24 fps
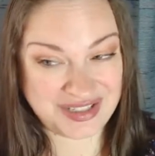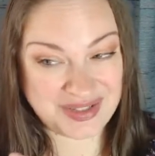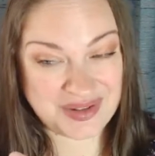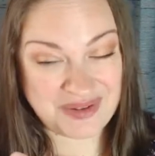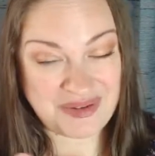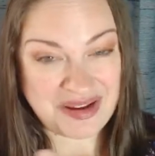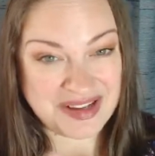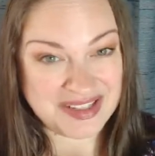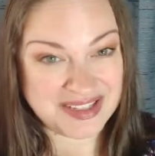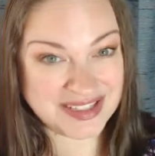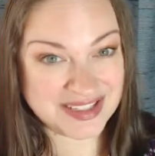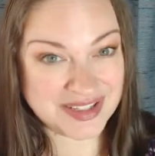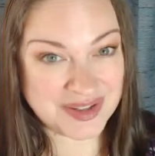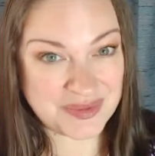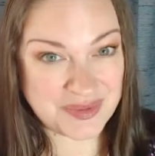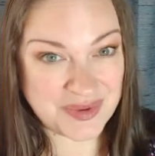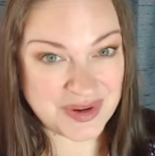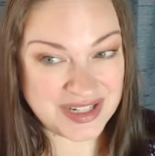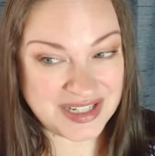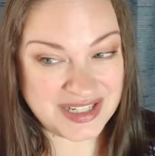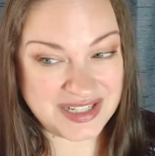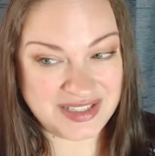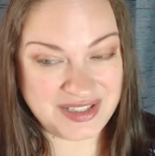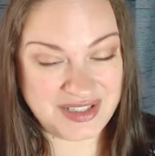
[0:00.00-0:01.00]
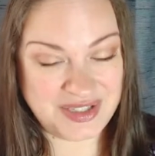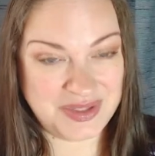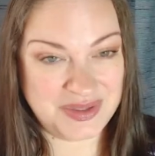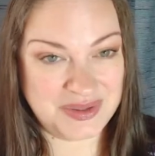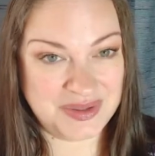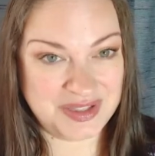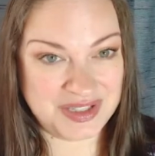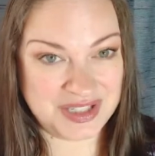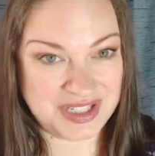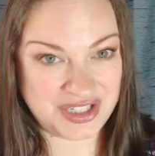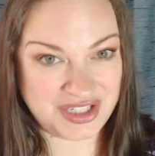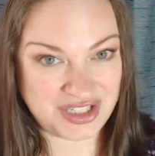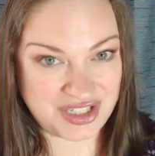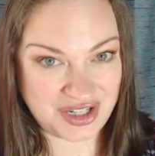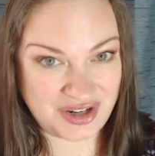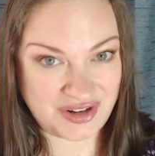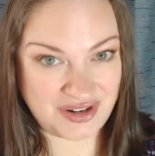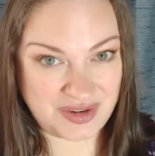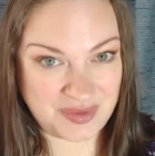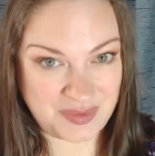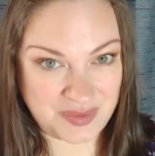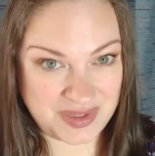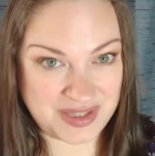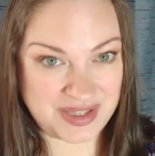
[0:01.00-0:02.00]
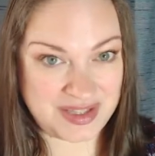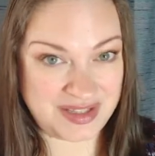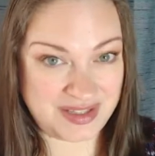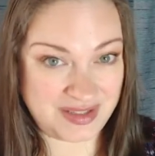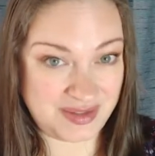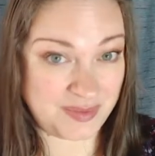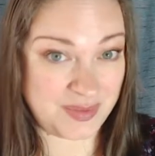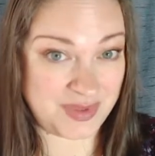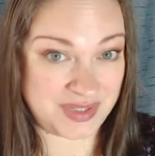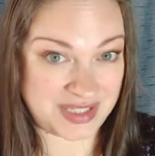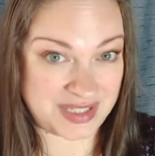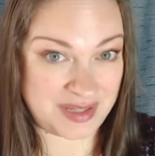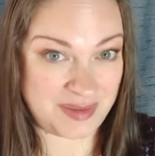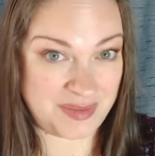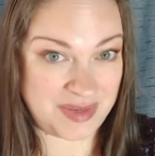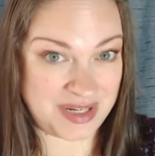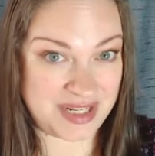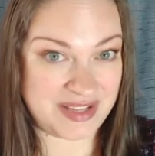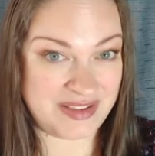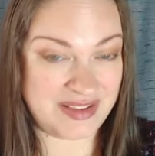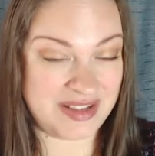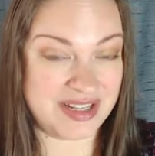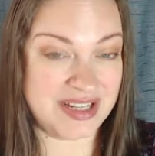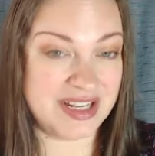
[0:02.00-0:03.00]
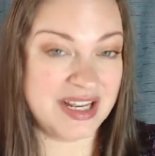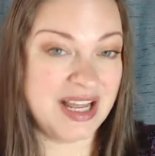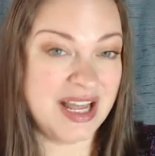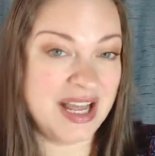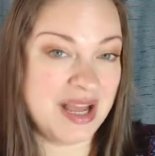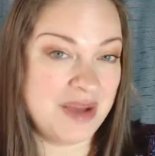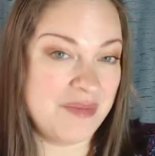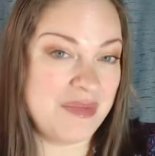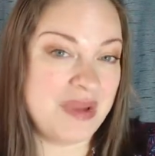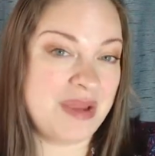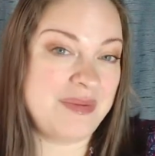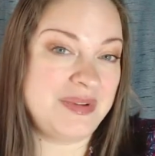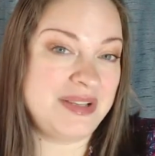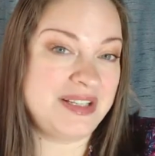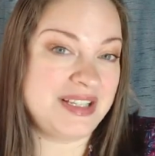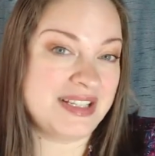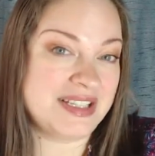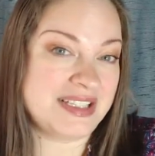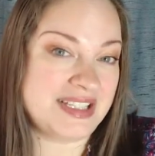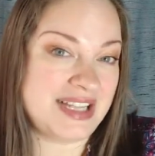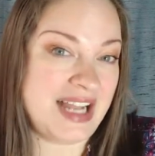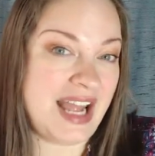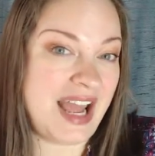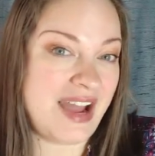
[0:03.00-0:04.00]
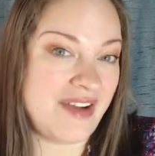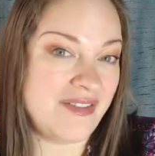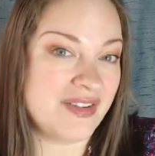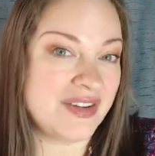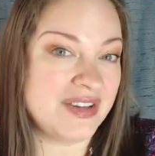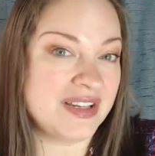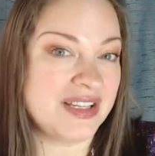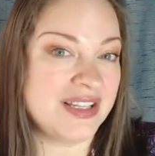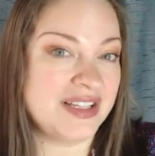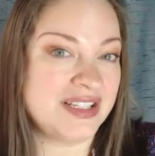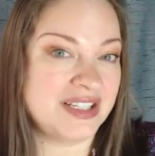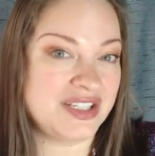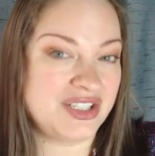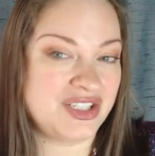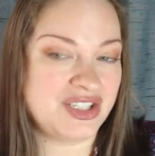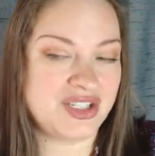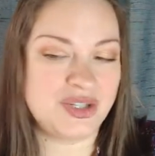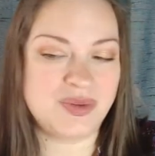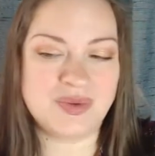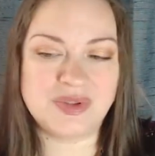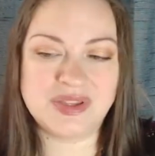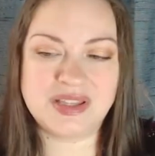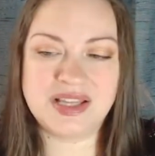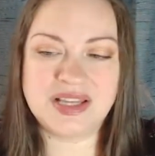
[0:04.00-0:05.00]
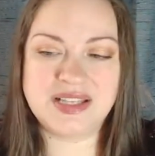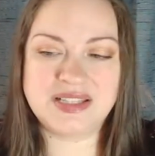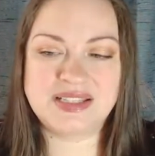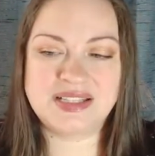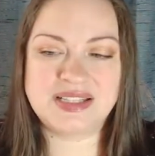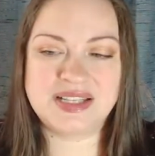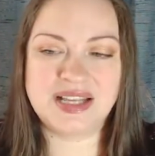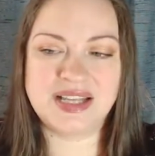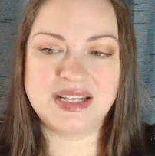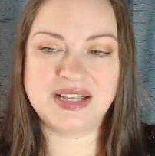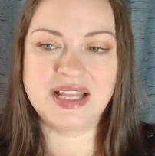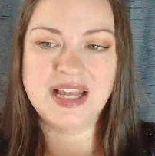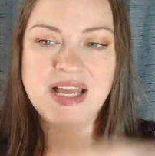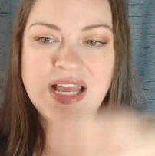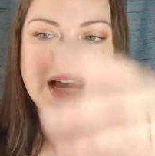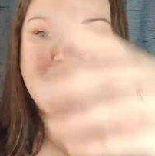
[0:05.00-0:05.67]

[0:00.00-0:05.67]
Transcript: So I still wanted to at least share it with with somebody that maybe doesn't have an, an issue with that scent.